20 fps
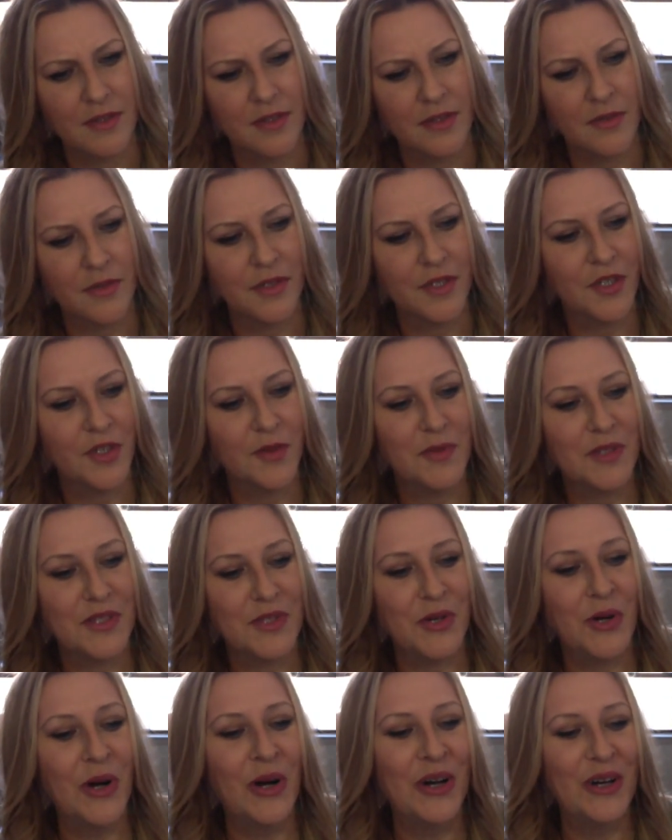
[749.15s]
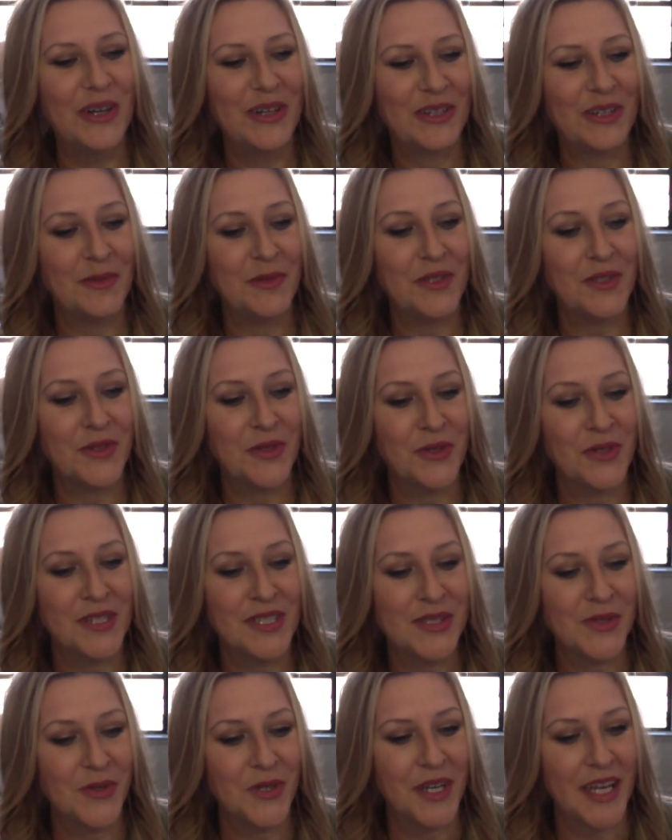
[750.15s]
Well, it could be
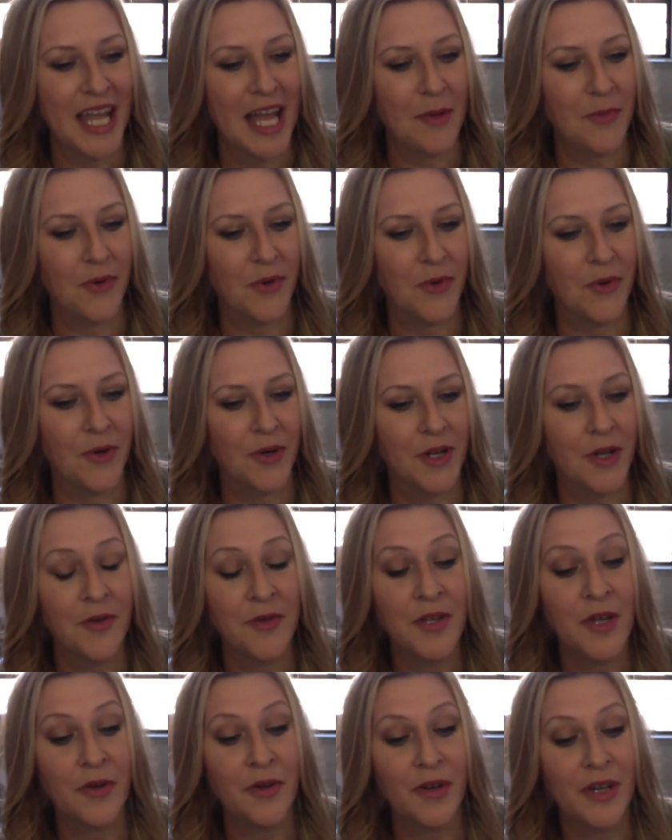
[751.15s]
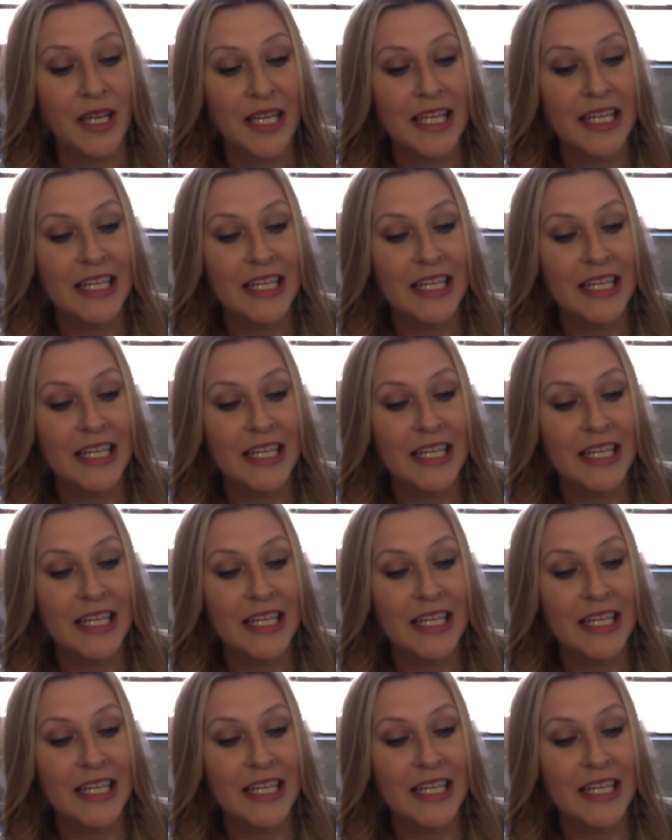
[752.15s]
Taurus or Capricorn. Oh no,